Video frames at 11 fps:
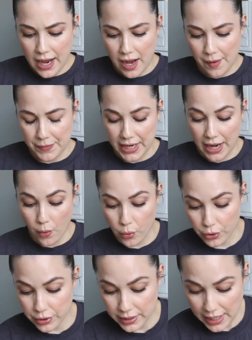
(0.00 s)
that I
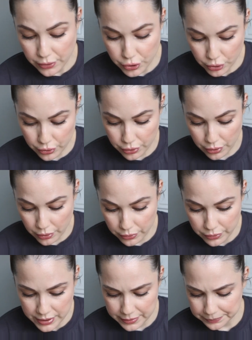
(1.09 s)
ordered, and I'll show you
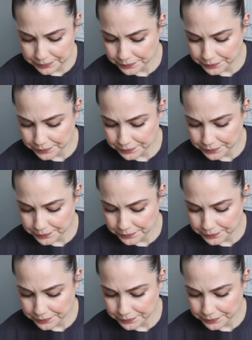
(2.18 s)
those.